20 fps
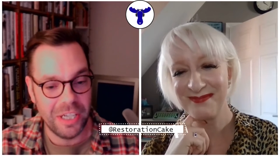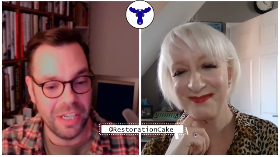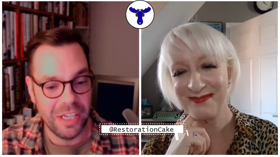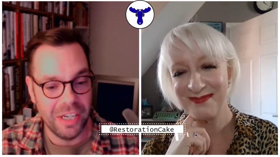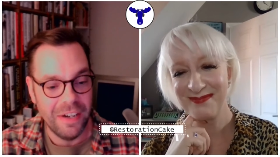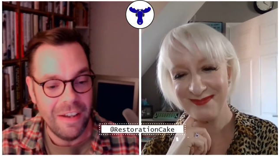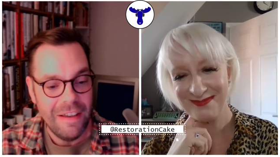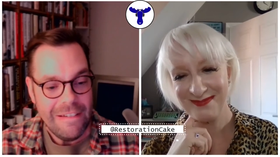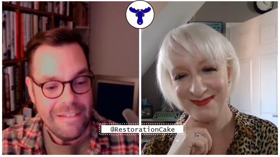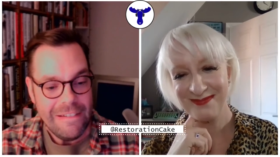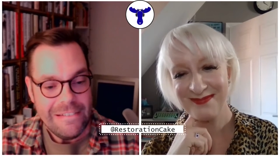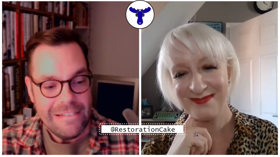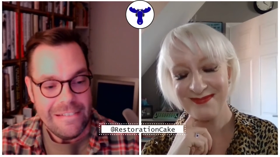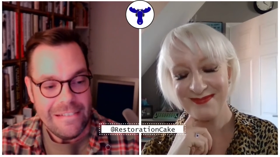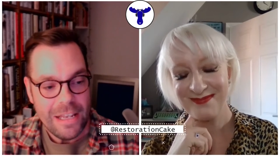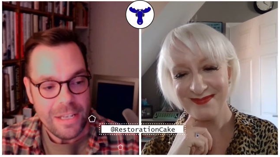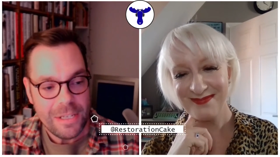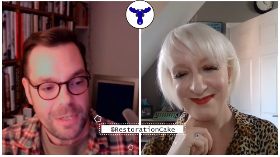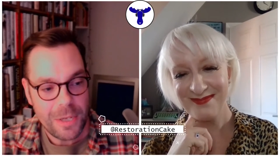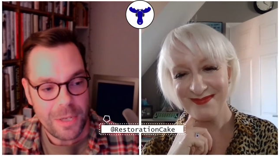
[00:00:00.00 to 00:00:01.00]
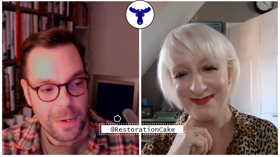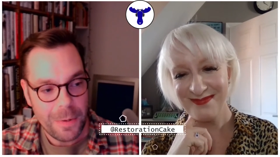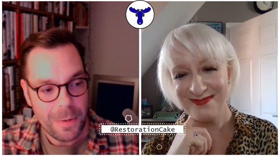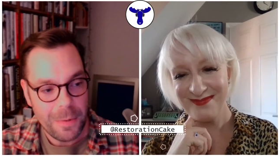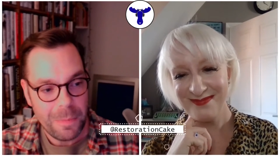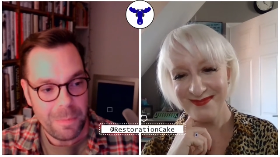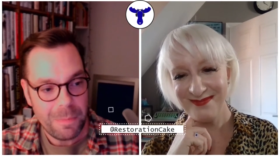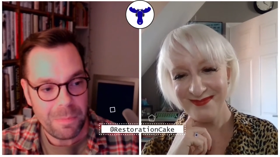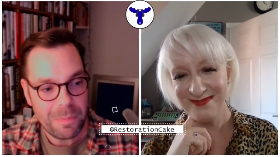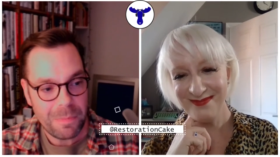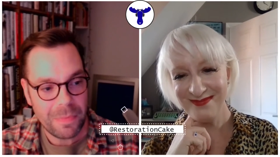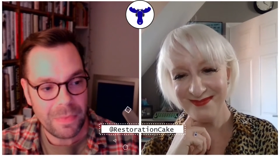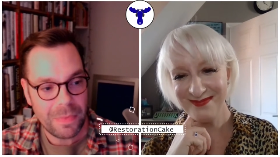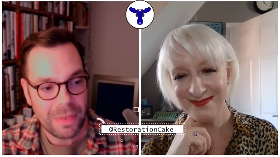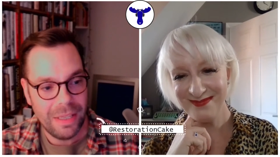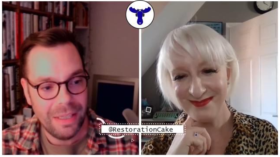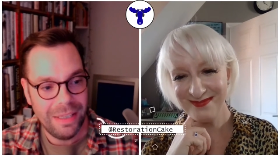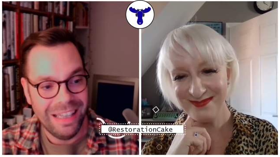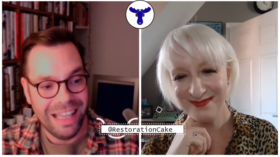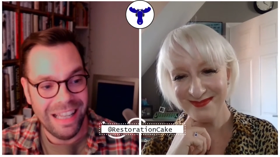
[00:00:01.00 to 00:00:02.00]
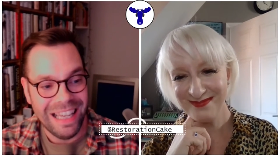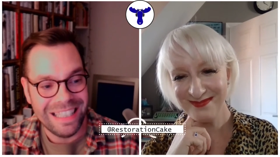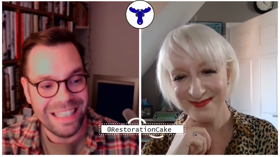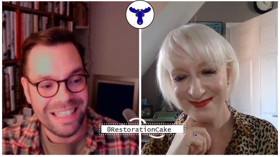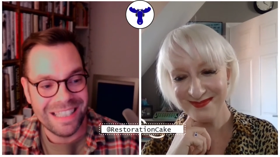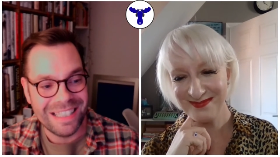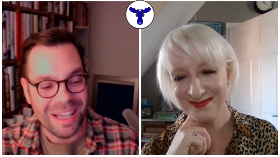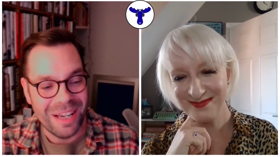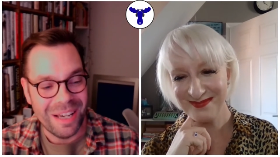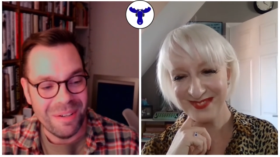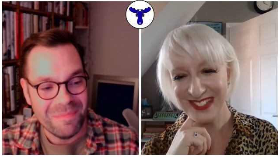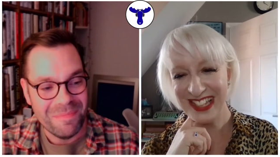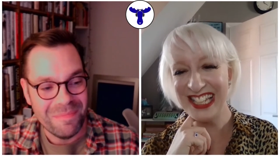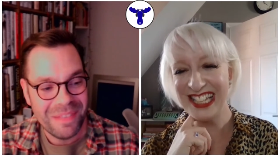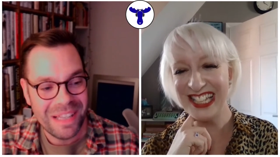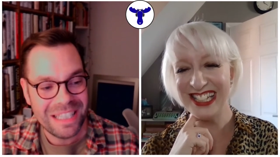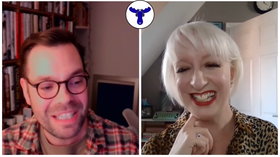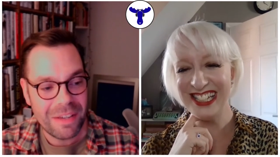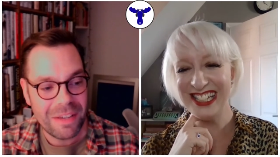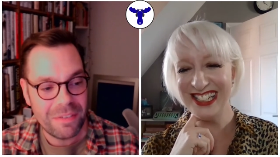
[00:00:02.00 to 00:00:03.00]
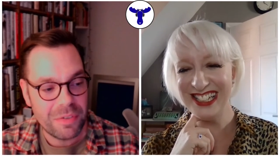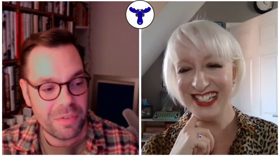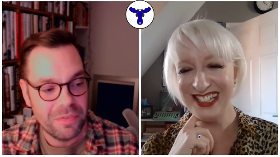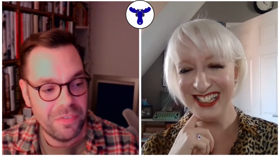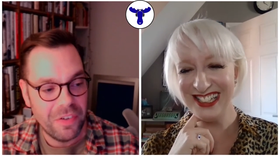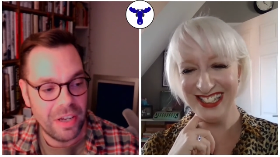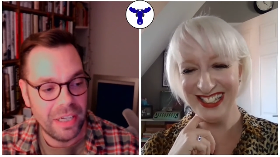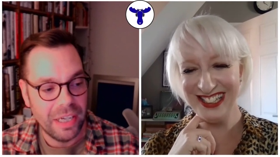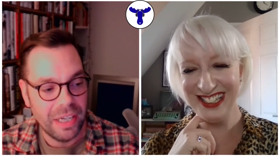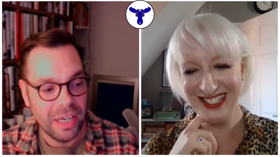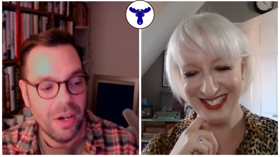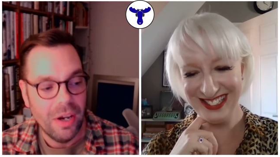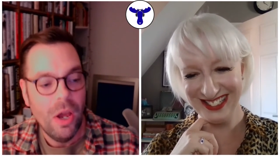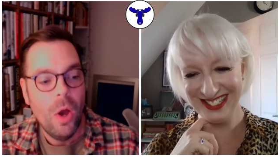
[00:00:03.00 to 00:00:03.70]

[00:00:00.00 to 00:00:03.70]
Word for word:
Speaker 1: here. So let's have some fun here.